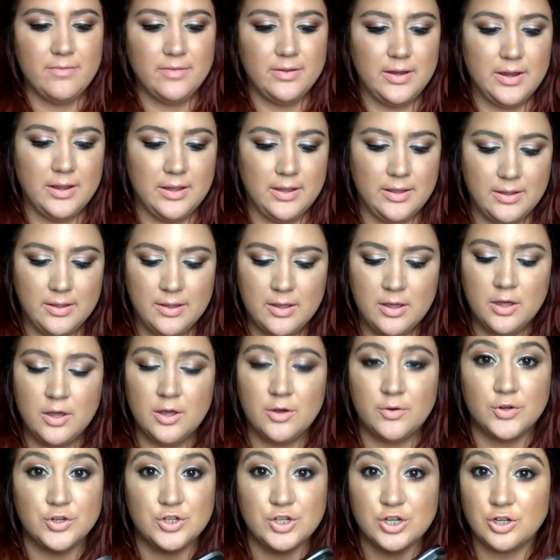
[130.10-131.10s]
in it,
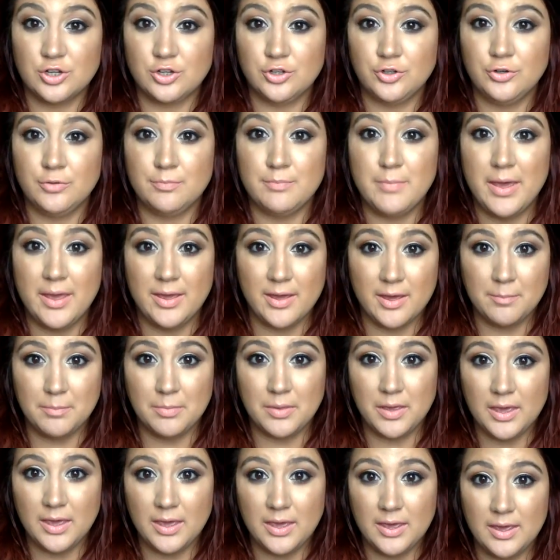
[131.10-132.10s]
which include Makeup
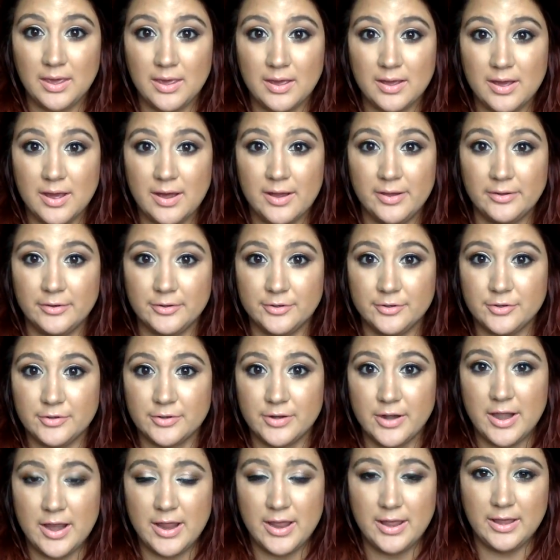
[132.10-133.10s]
Geek, Colored
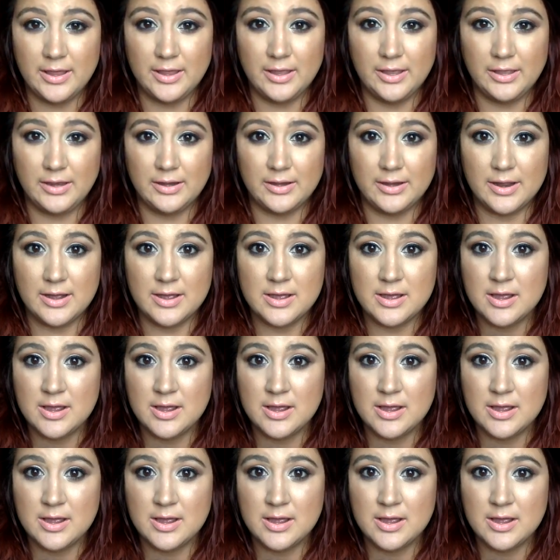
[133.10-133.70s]
Raine,